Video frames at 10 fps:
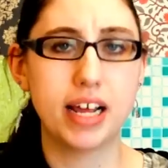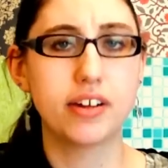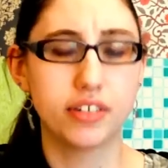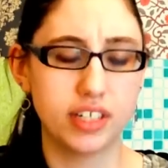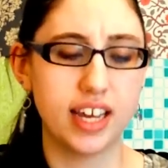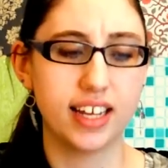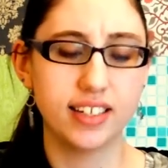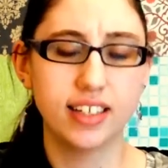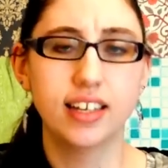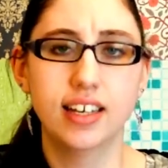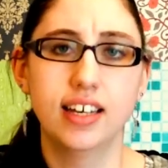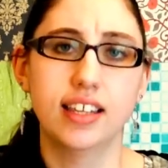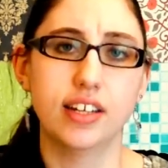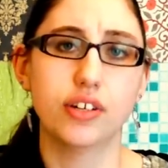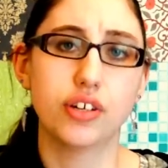but I understand
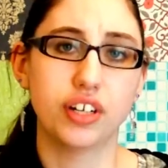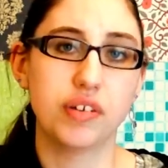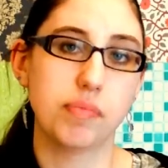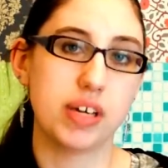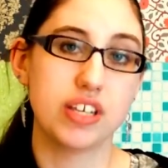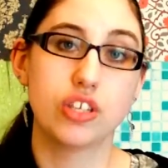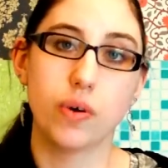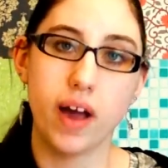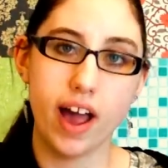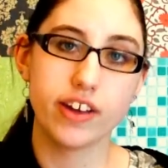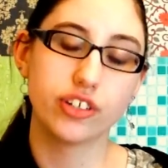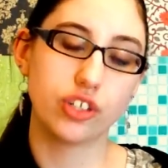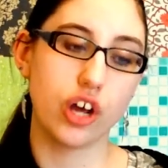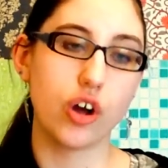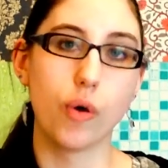that it couldn't be, so I
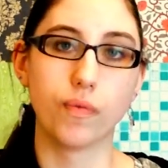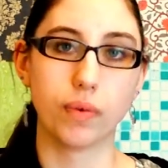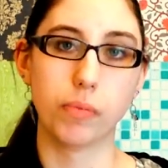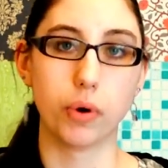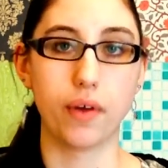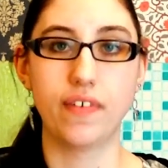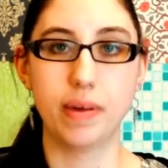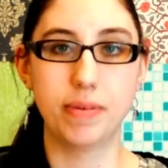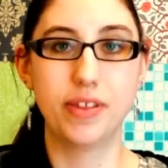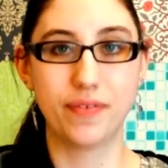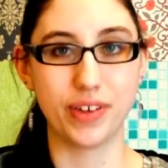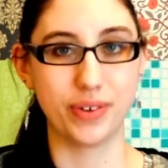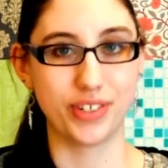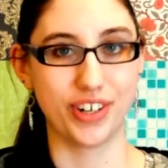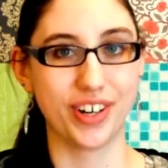hope for more of him in the
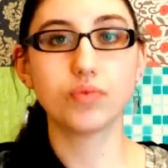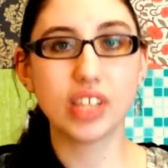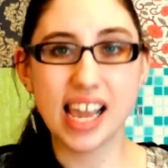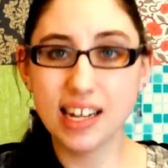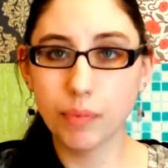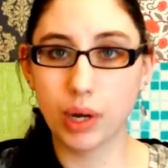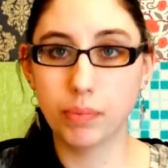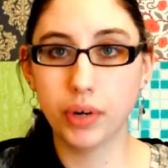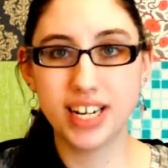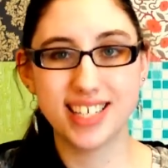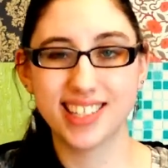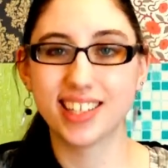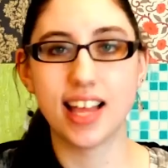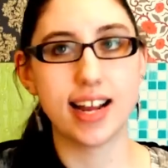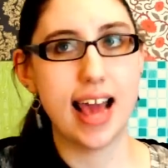future. And at one point, he said
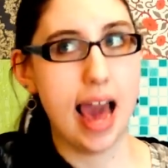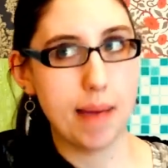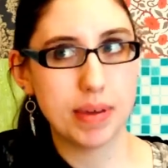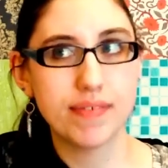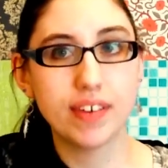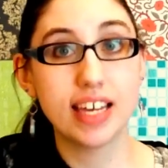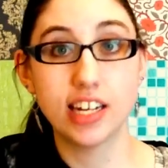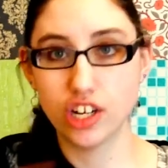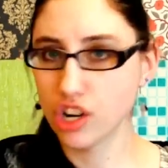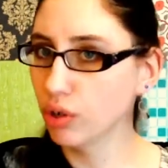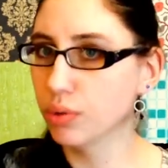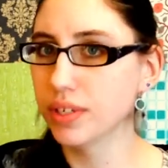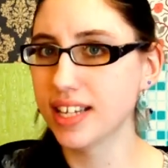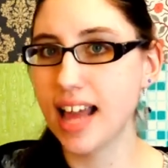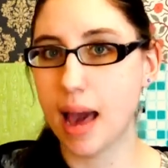the line, Happy Feet, and you know who
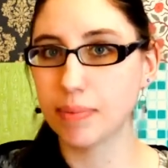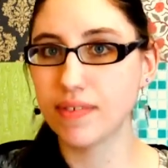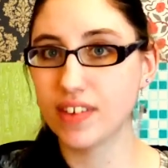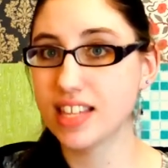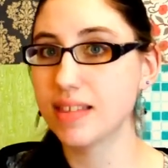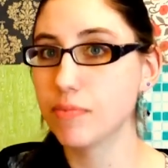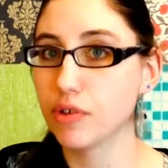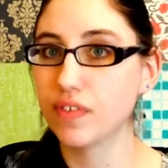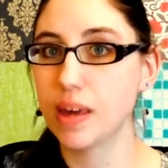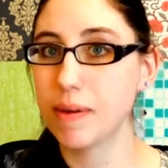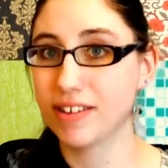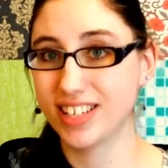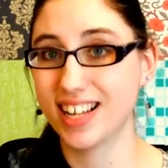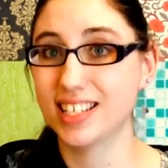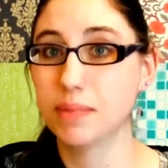was in Happy Feet, the movie
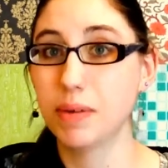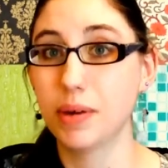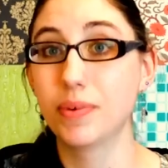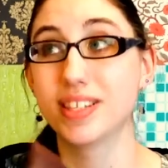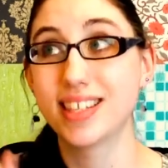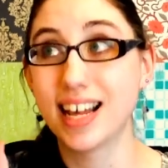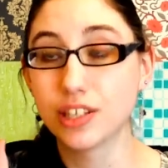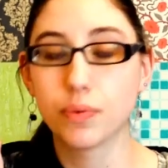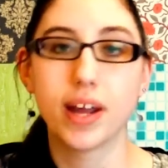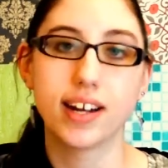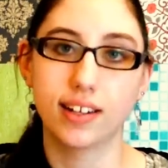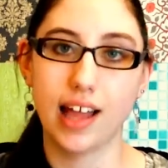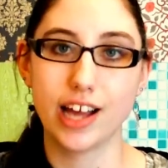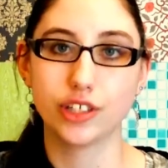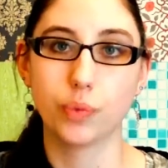about dancing penguins? That's right,
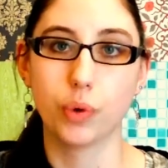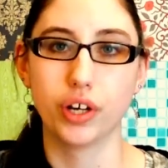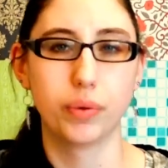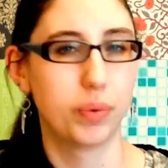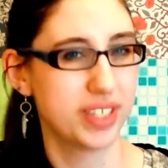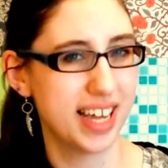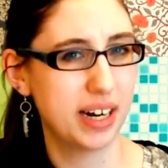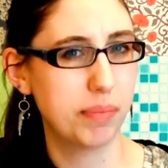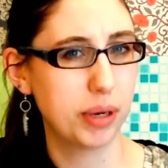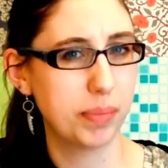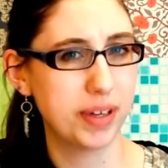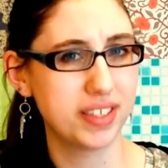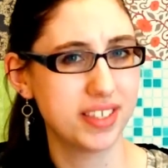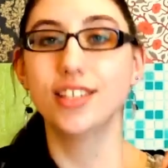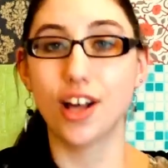Elijah Wood. Was that on
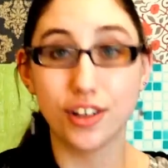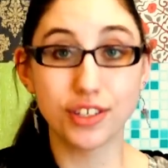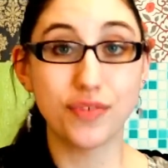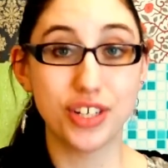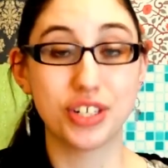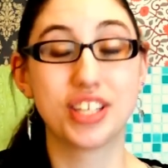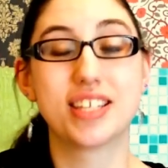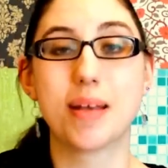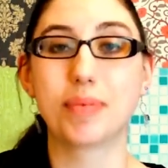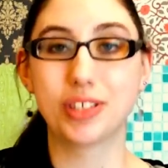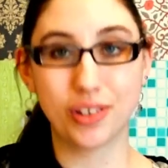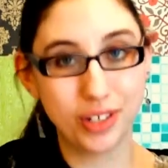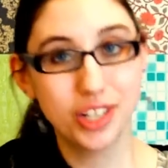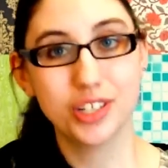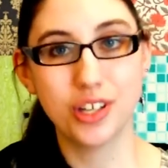purpose? Also featured in this
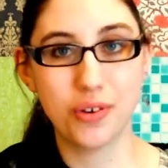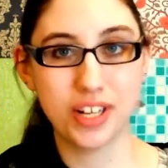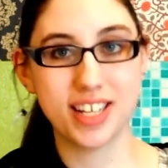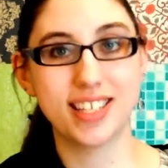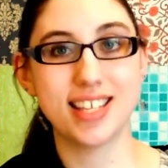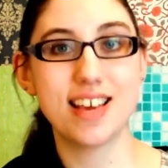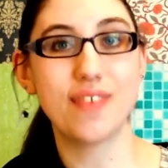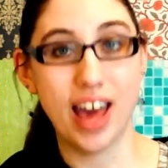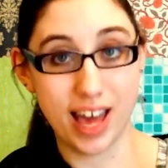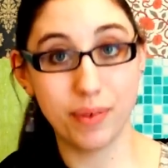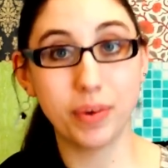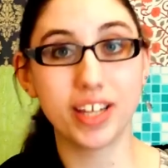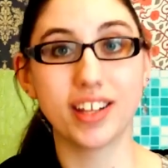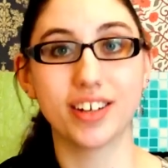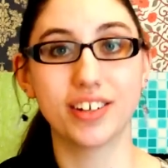episode, Tony and Ziva, and
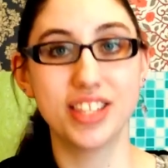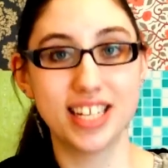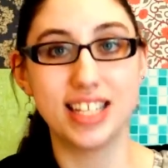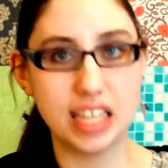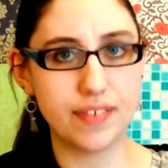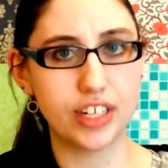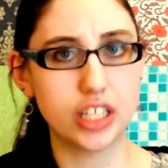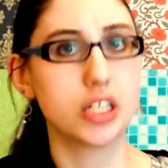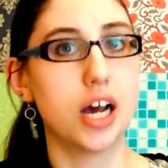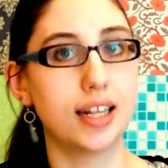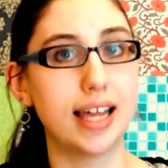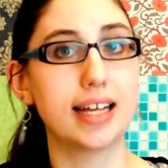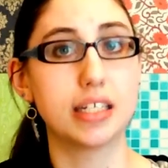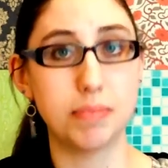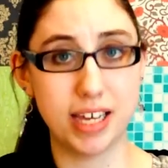we learn that Ziva does not
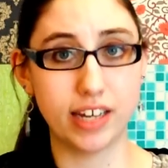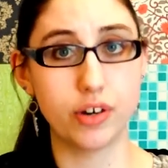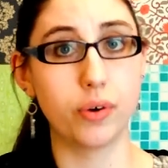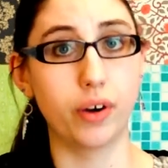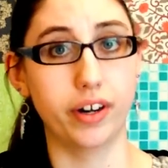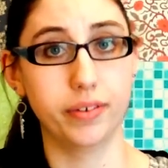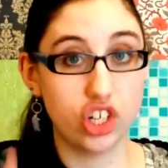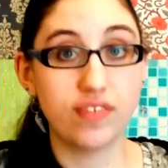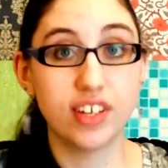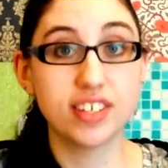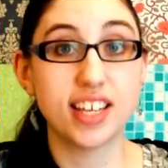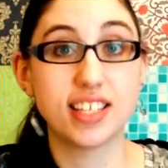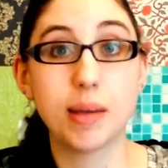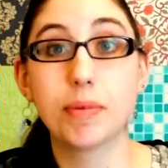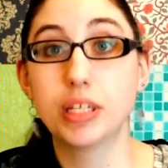like to be ignored. She feels
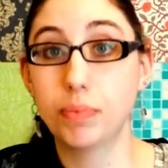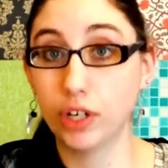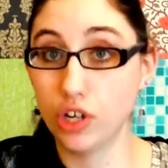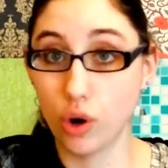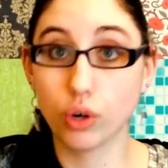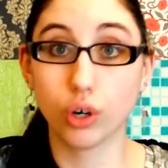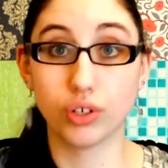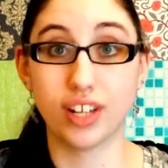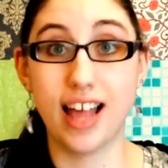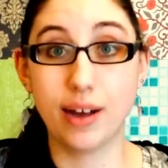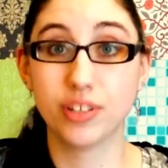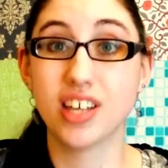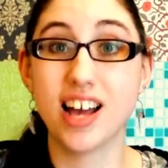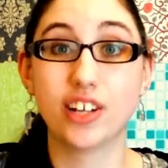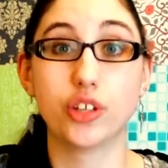like someone has put a No Girls Allowed
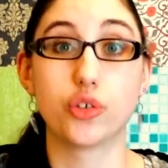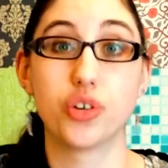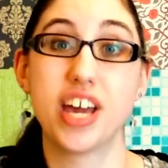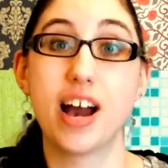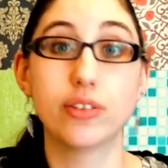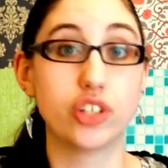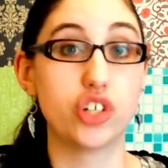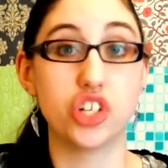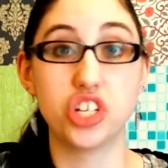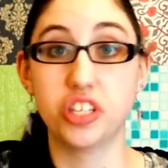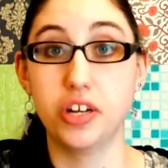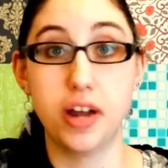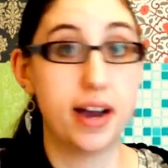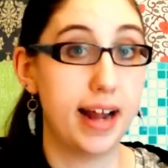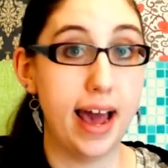sign on the treehouse, and she is
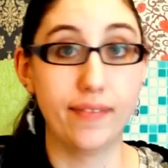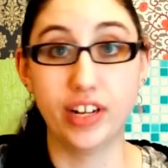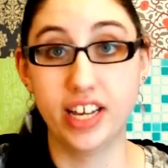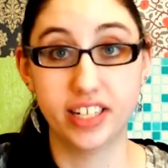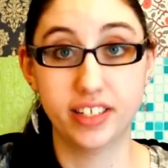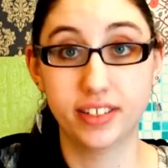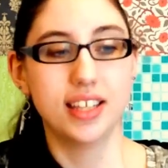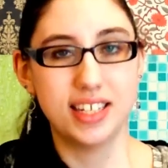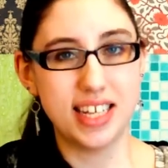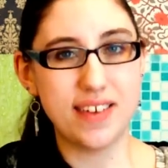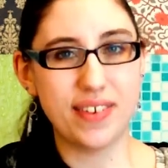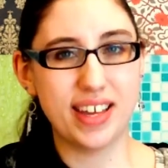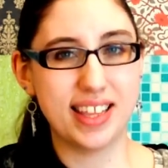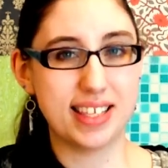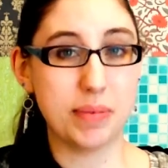not having it. The
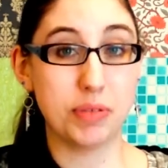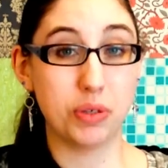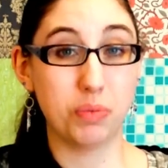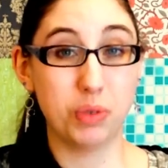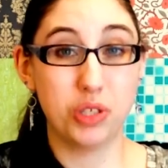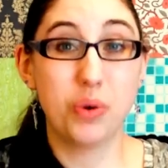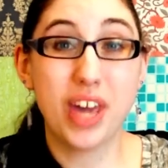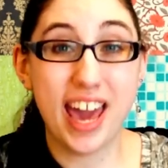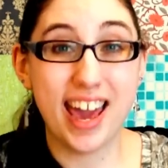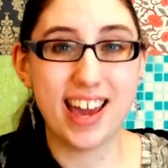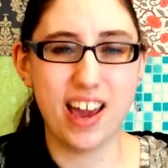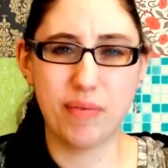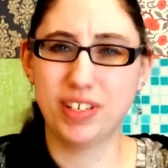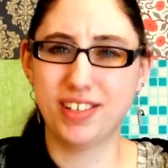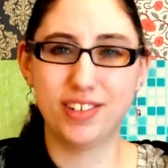Tiva in this episode was okay. I
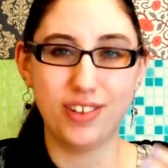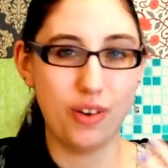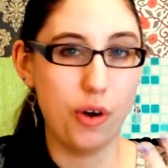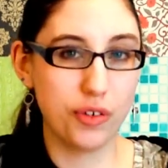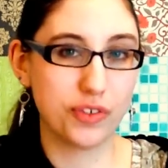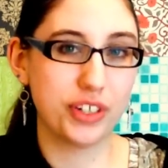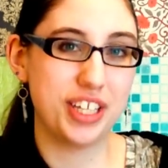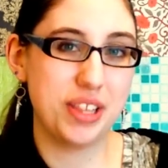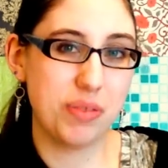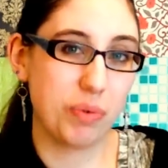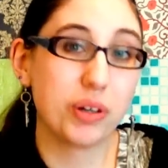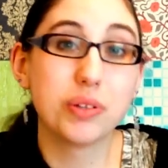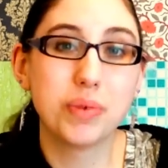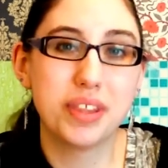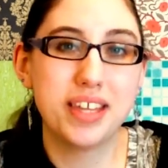wasn't overly
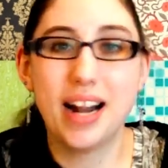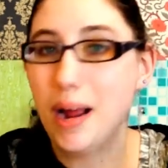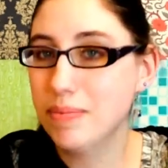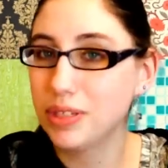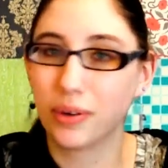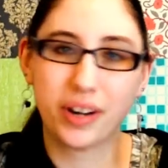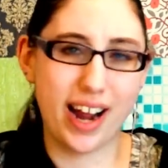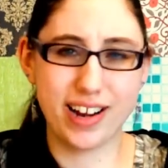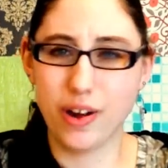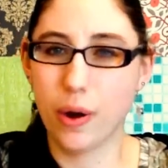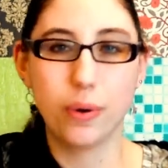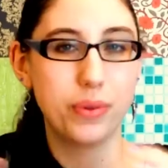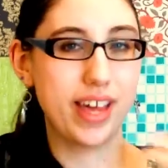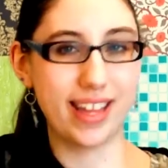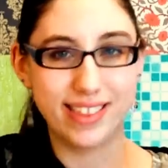thrilled with it. I'm sorry, I
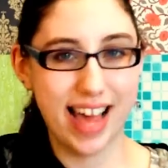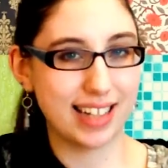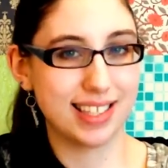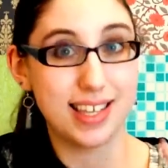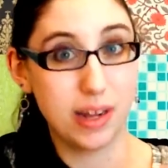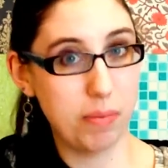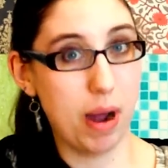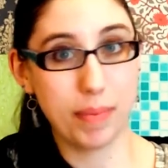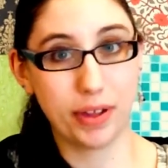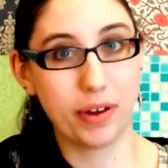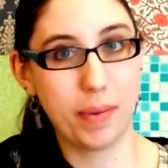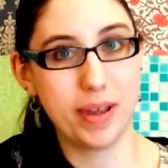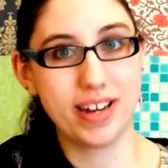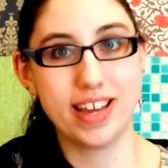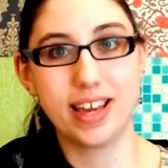know that that's the unpopular
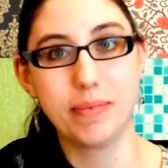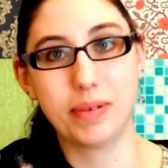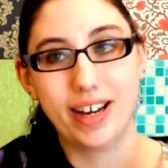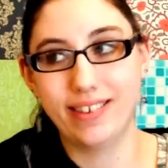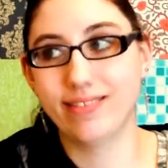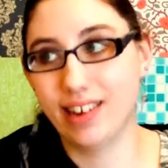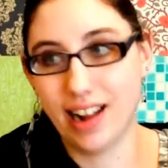opinion, but